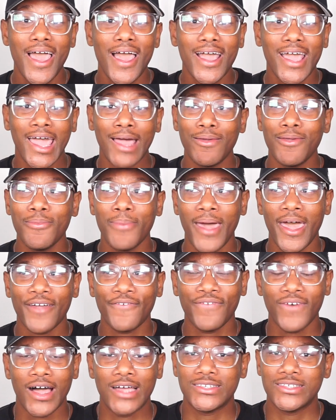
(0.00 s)
coming back
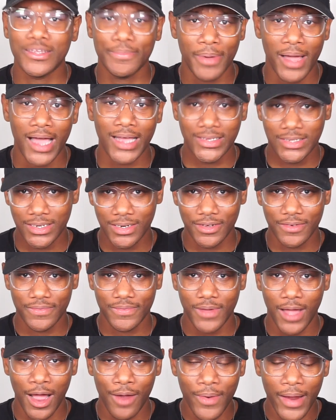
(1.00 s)
falsely positive.
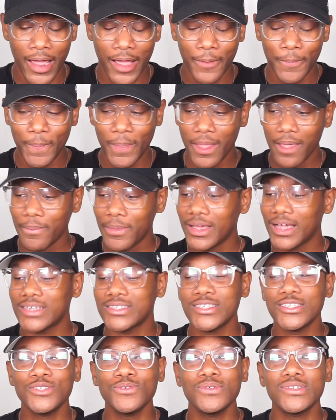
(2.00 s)
All right, because
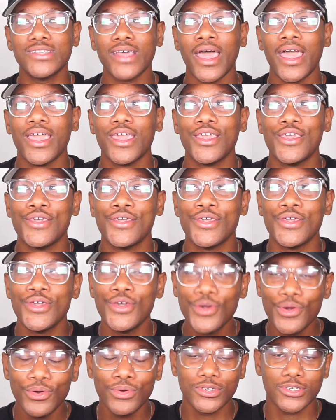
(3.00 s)
this was a
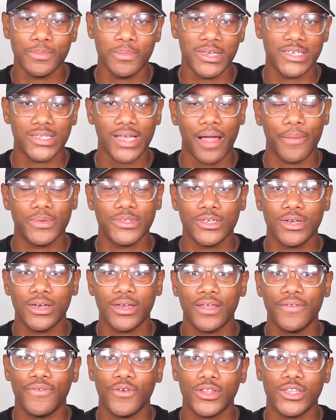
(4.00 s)
huge missed
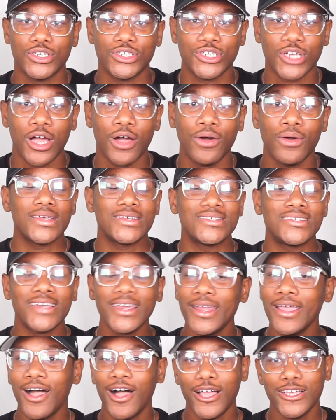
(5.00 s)
opportunity for the show.
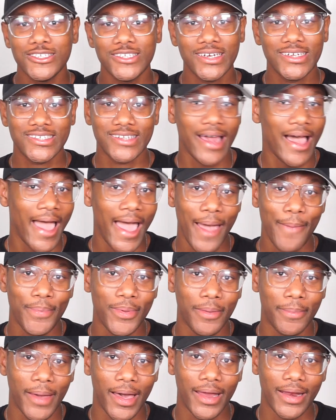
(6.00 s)
Sunny Hostin is not happy
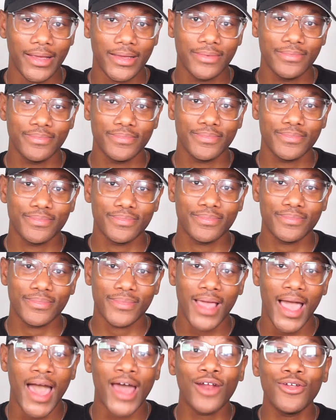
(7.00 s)
about it.
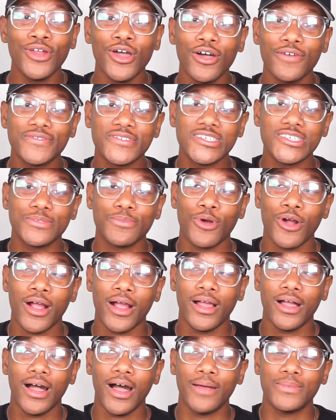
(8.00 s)
I don't know if she's
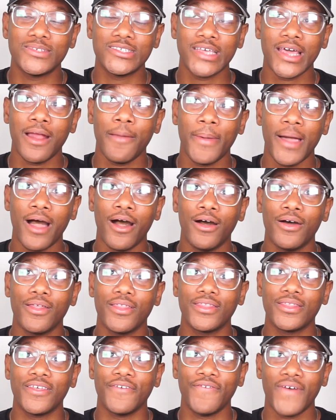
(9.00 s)
more upset
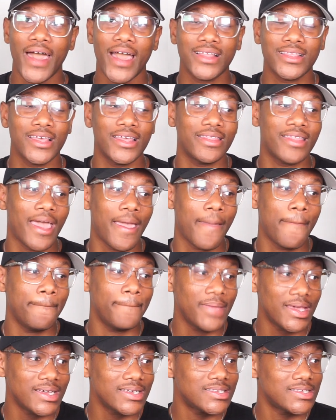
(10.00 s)
about the fact that they
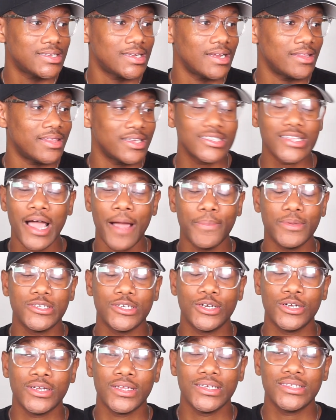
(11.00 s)
missed this
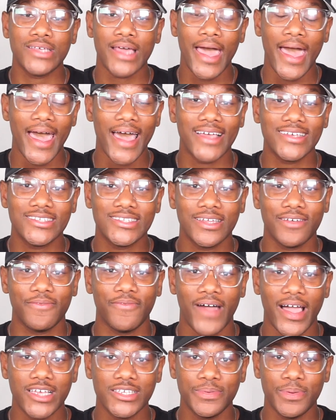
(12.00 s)
opportunity to ask the
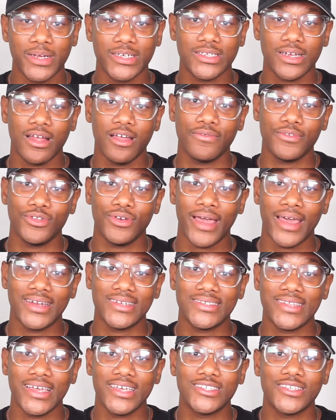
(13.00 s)
Vice President of the United
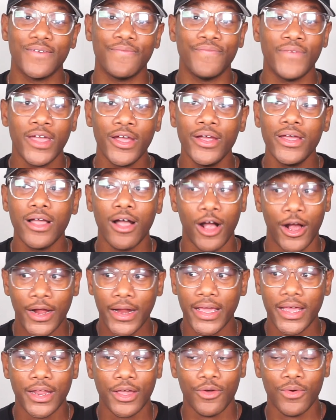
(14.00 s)
States some very
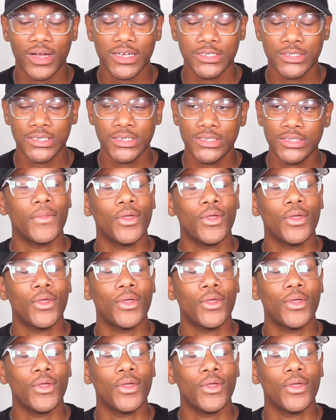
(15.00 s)
hard-hitting questions,